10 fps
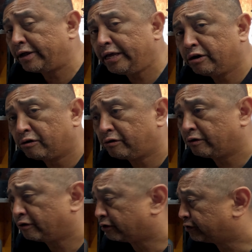heater
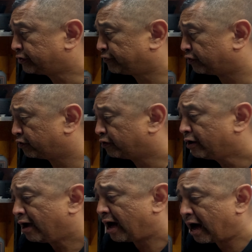or for
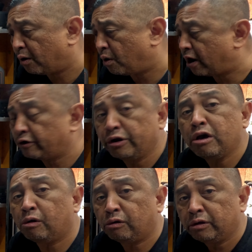hot water?
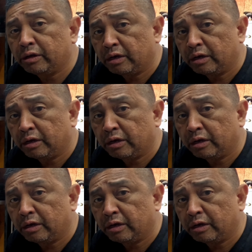No.